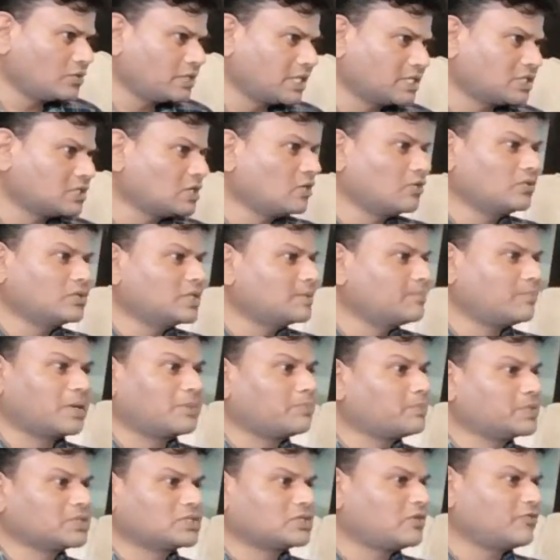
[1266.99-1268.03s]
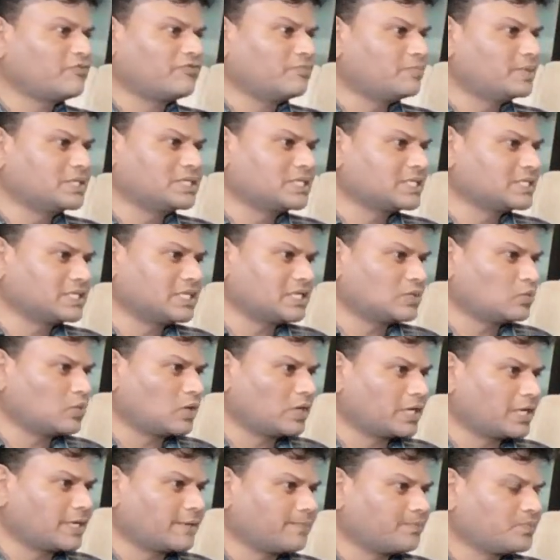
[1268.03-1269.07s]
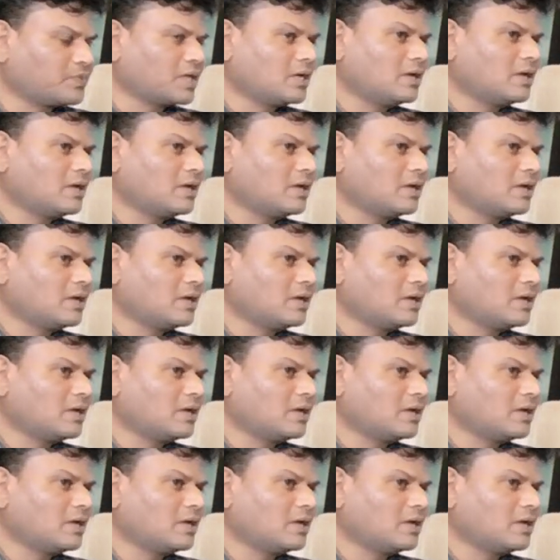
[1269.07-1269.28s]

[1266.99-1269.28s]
That's how the purpose of business networking.